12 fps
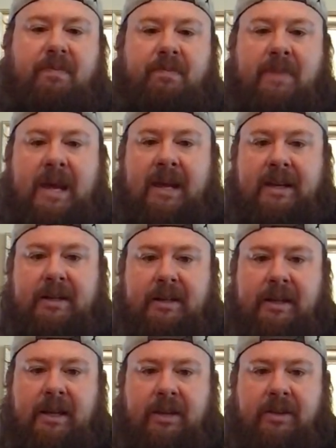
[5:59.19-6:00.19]
Back in
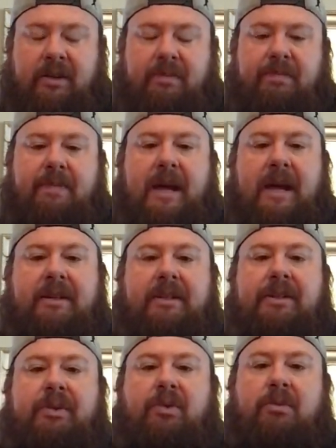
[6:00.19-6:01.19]
together, back
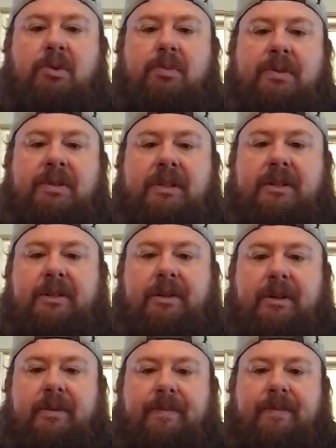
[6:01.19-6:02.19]
to normal position.